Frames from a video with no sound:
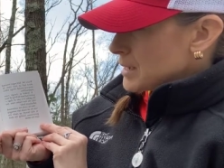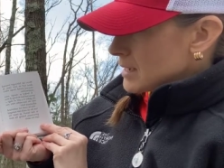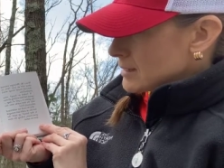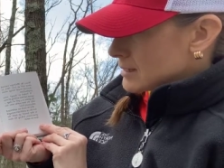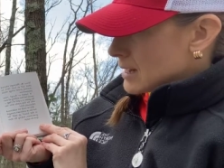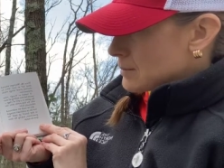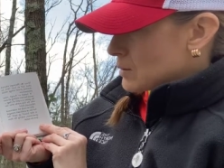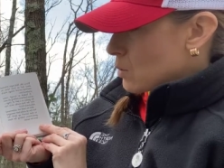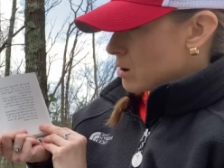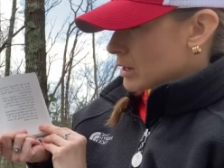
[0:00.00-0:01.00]
person had
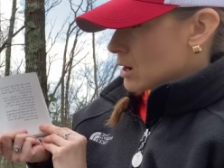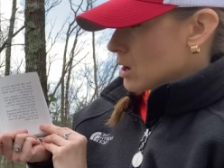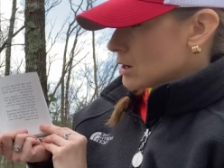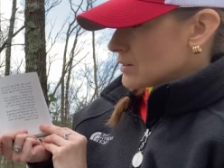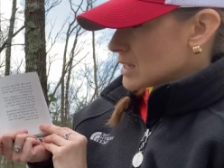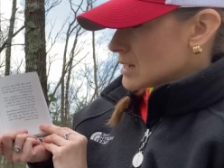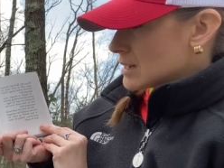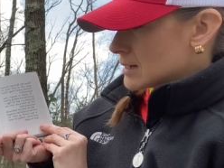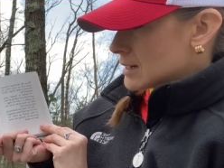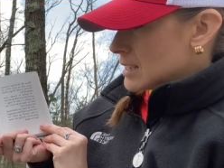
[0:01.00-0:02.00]
been walking all over the
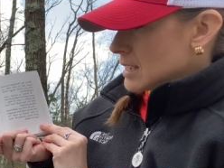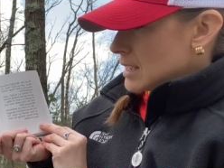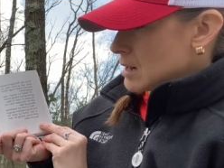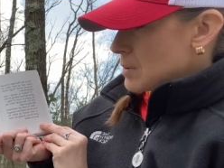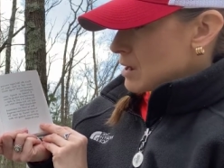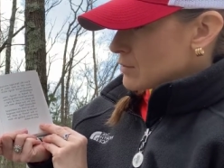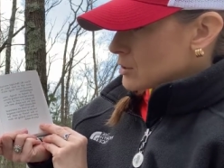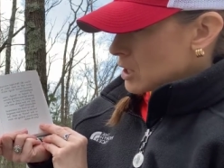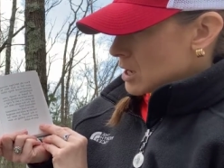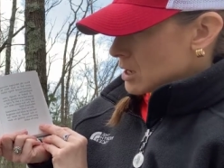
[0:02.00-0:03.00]
garden in a pair of
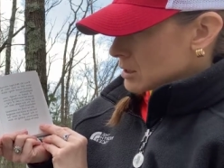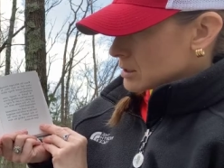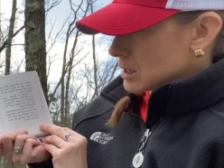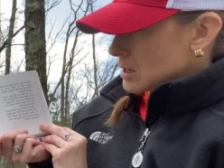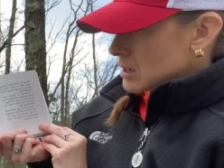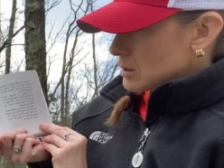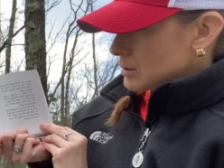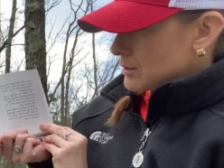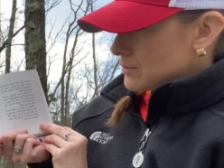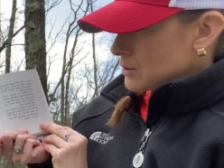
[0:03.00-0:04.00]
clogs,
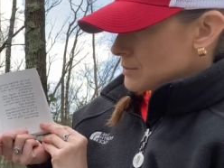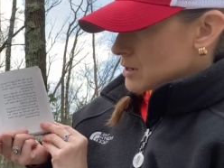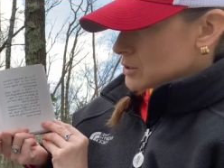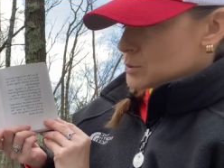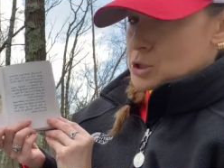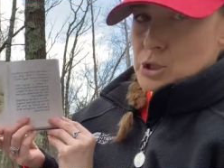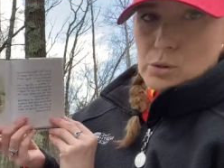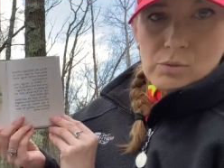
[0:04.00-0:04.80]
only the footmarks were too